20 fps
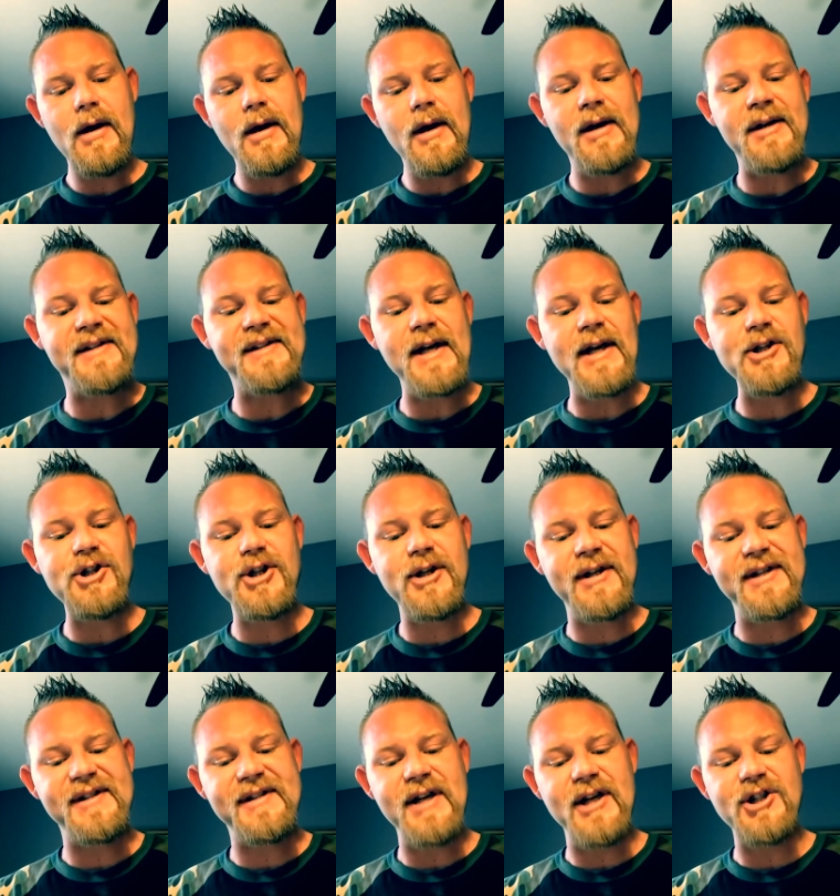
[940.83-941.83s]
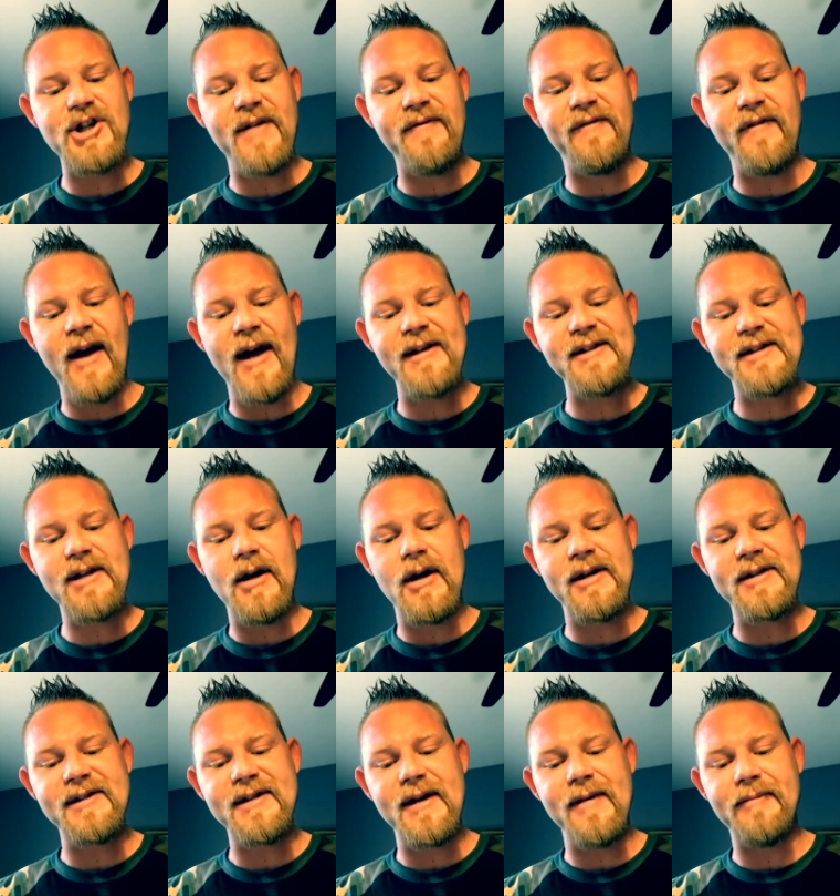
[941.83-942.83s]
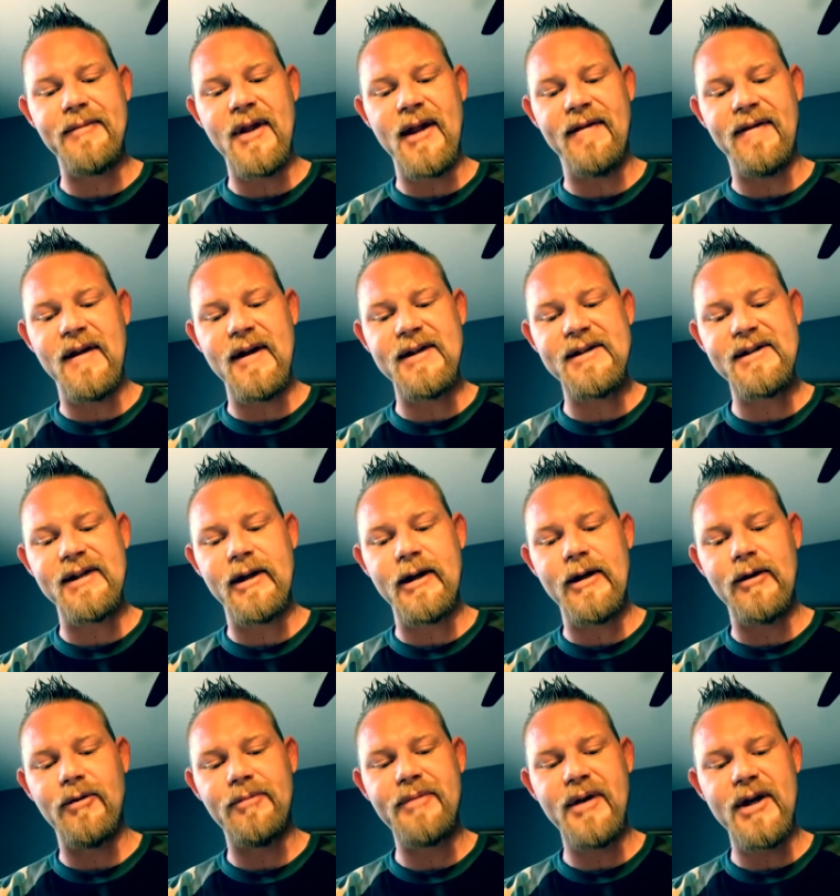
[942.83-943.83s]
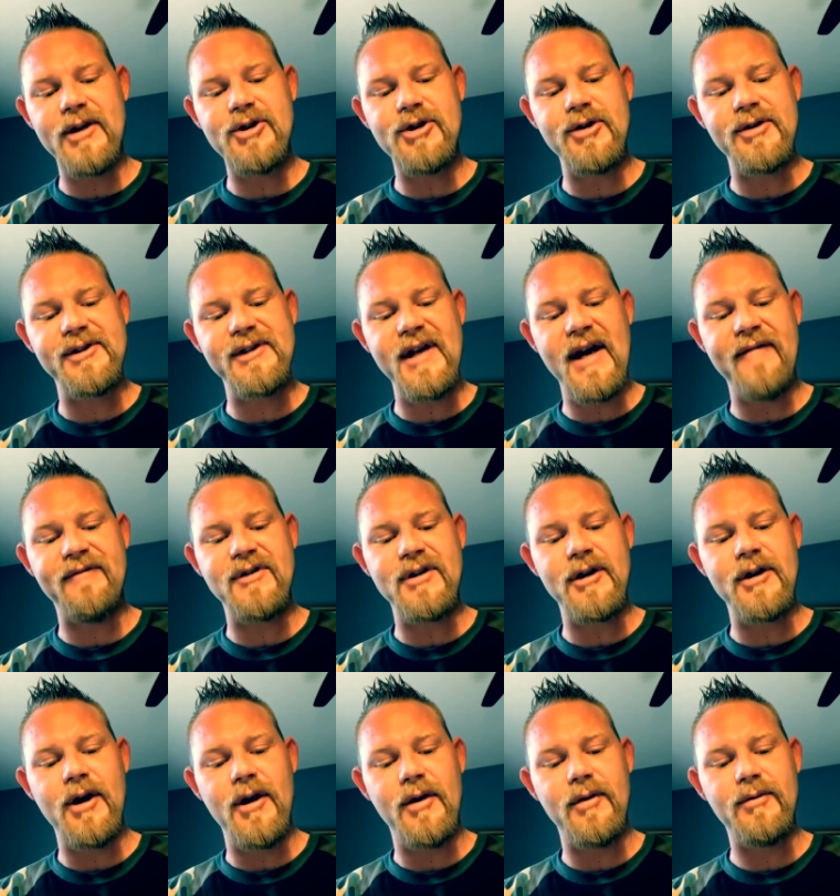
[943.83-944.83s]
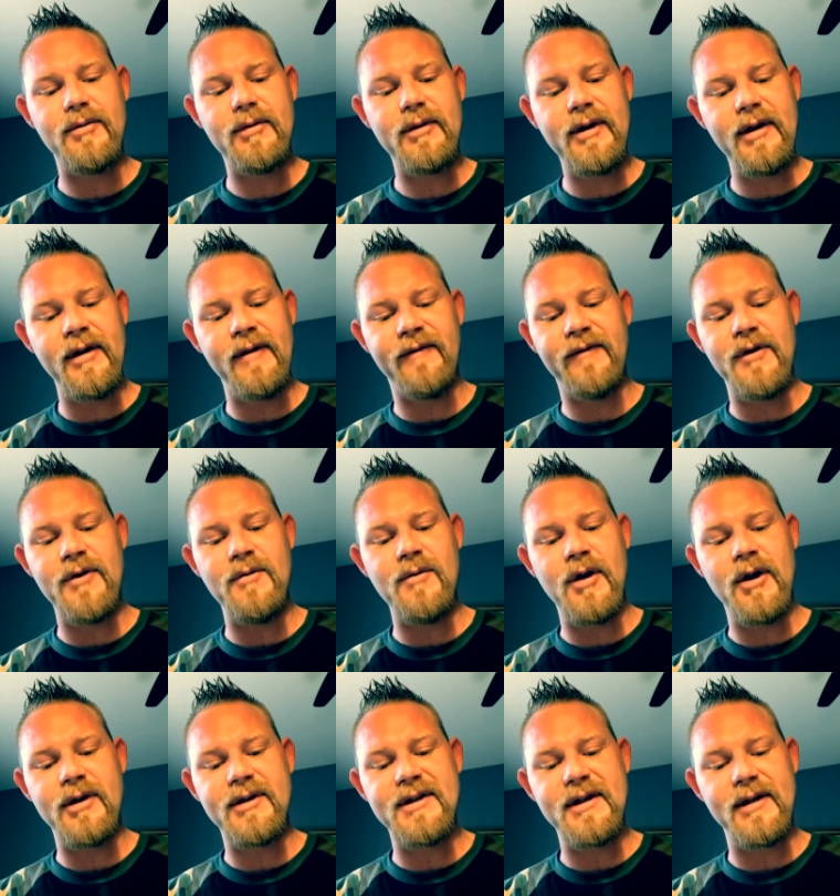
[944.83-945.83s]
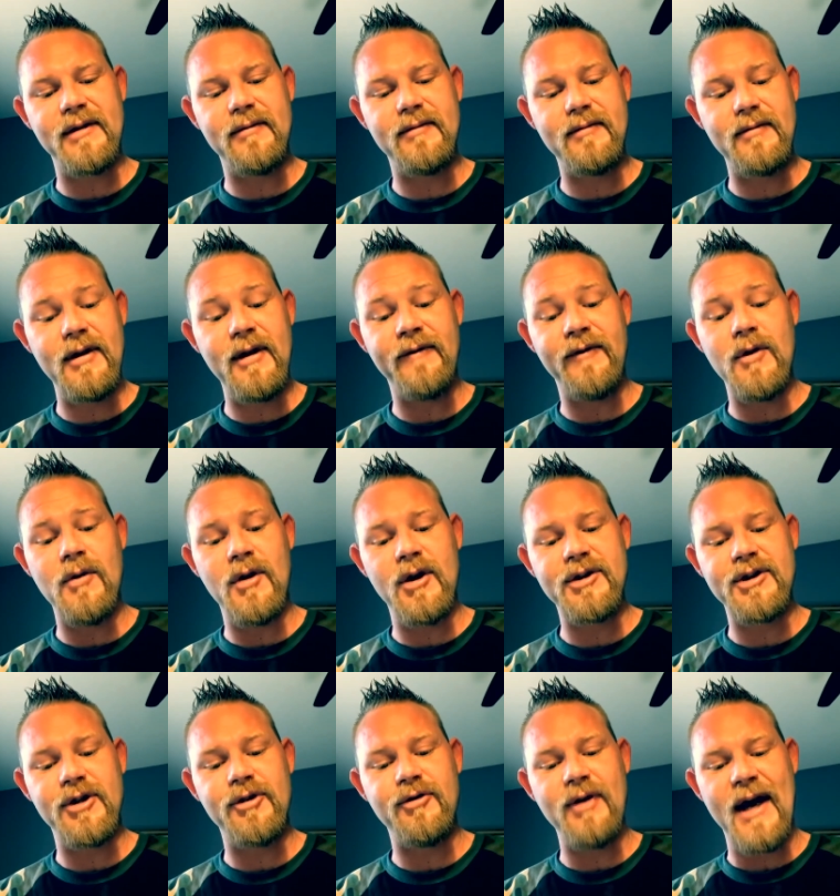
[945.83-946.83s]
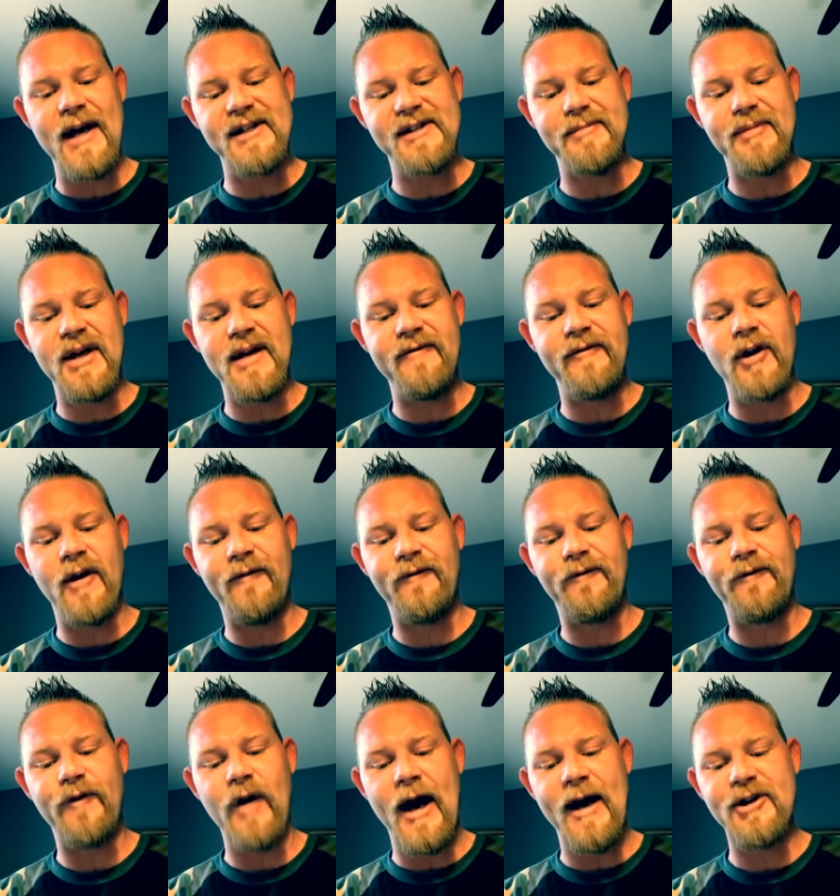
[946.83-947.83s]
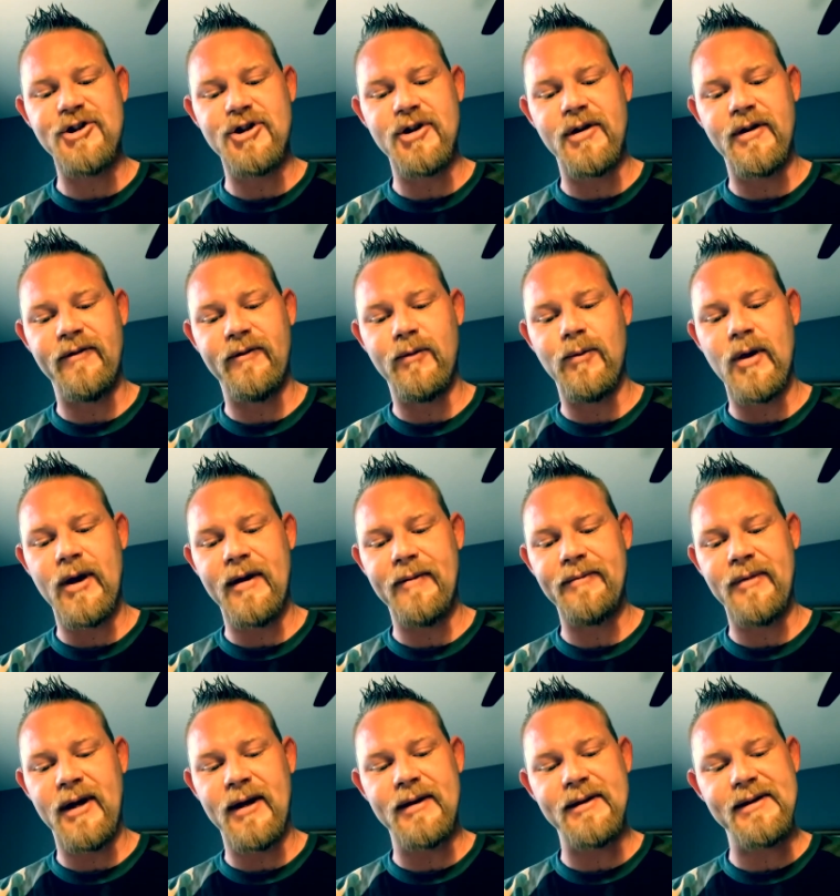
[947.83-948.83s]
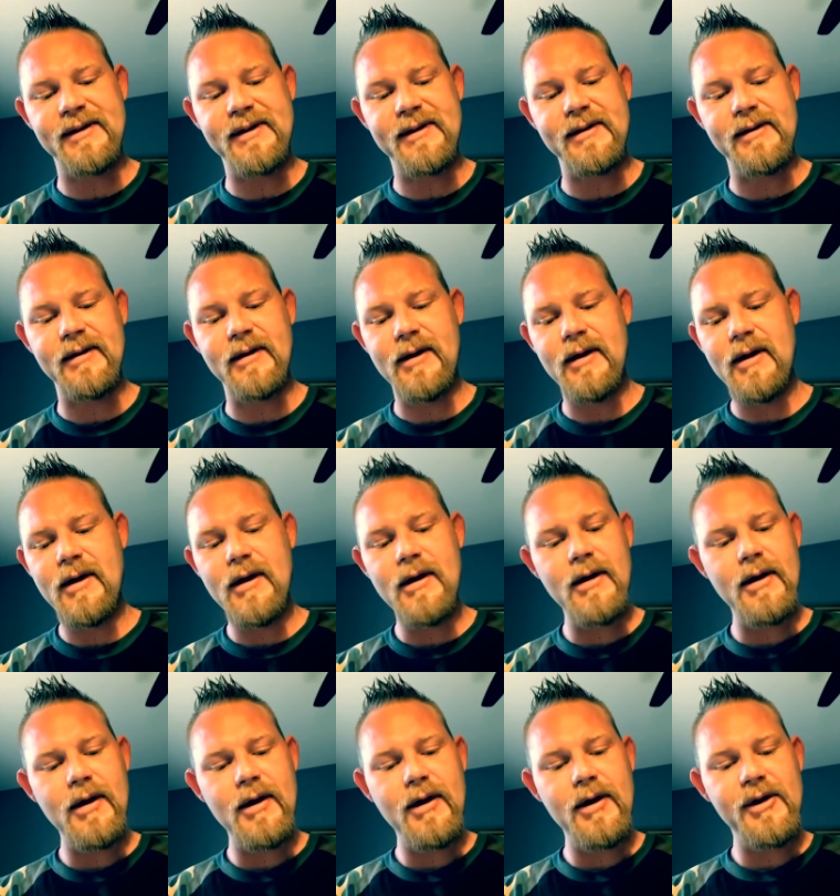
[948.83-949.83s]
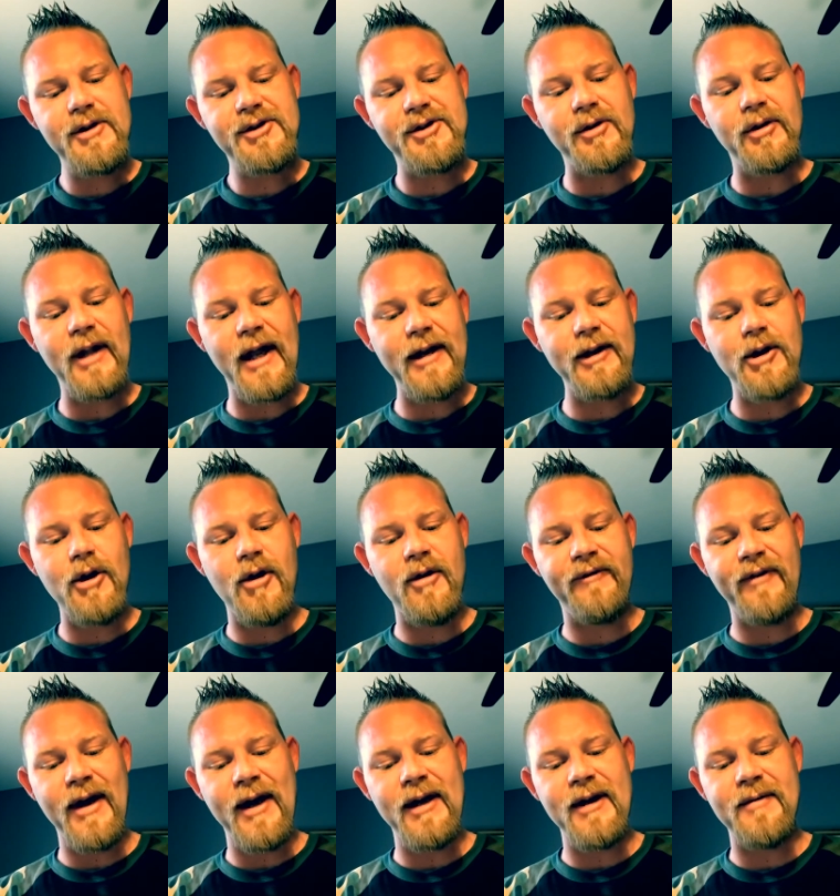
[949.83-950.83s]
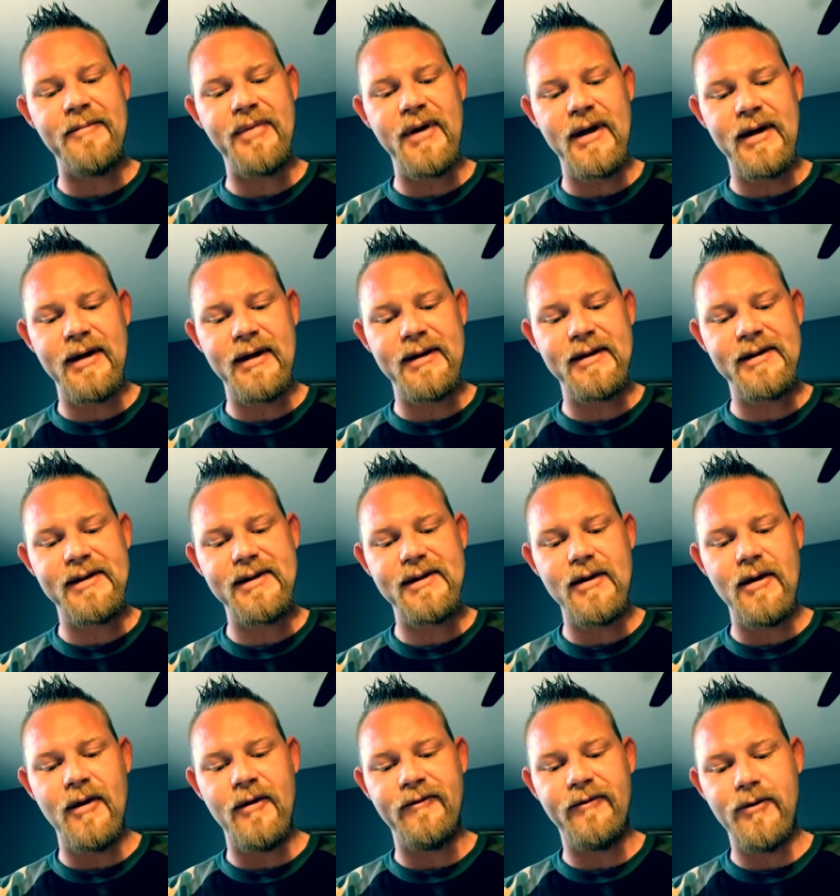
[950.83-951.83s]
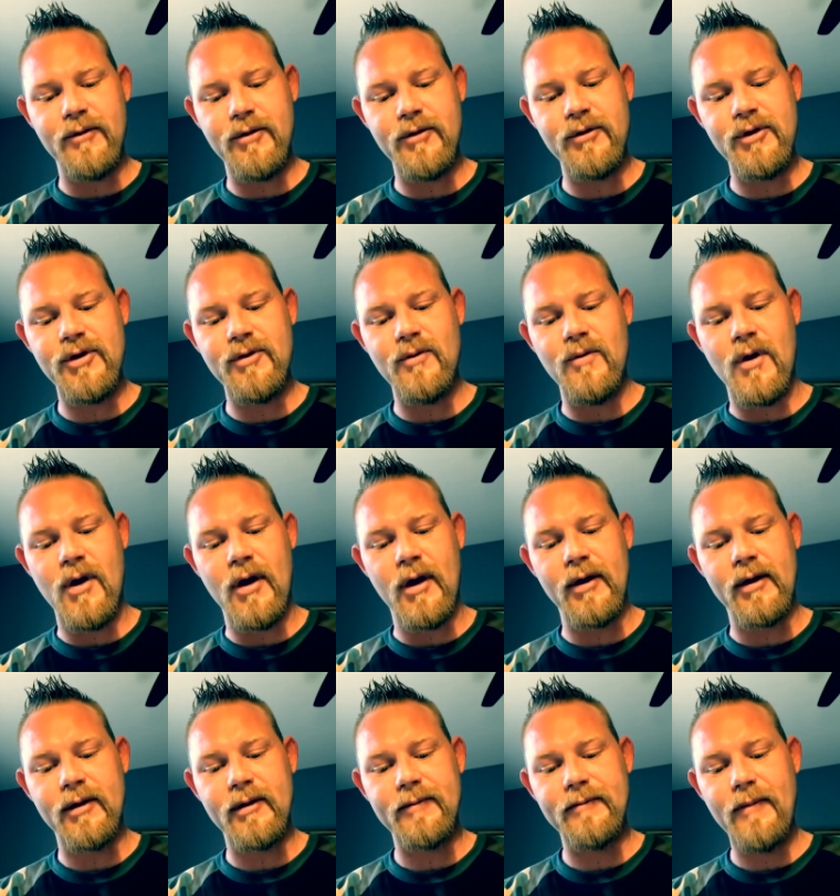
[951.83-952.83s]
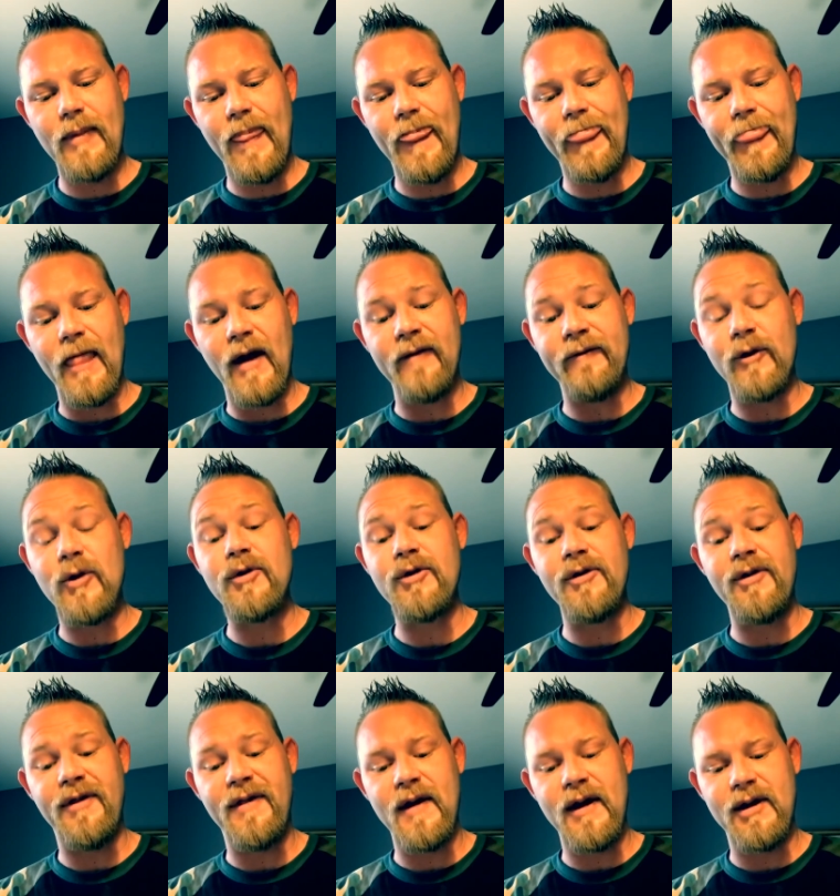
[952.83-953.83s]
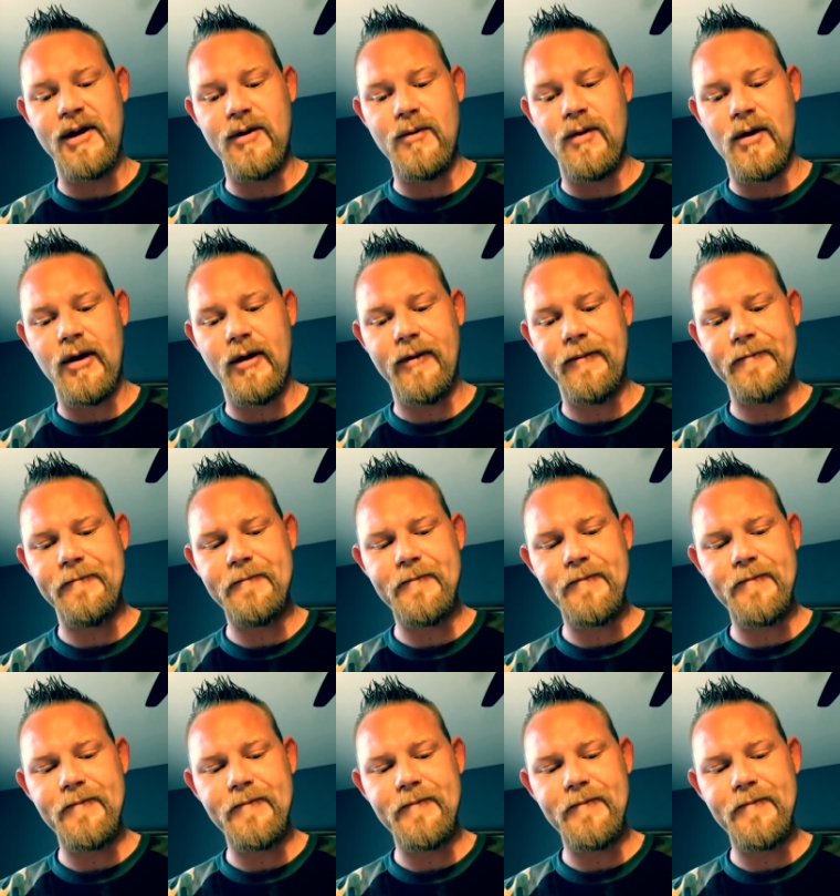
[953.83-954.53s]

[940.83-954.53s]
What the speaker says: Ascension is such a vast concept that these little pictures have to go if you are to grasp even a fraction of what it means. So let go of any opinions of who you are, of who you think you are,